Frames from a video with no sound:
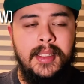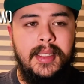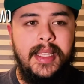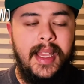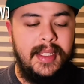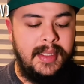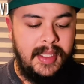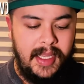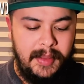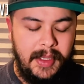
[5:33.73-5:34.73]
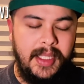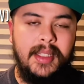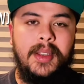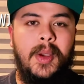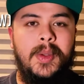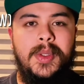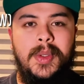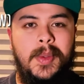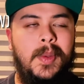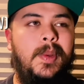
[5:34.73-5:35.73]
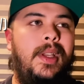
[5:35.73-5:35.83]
Yes, anybody can go to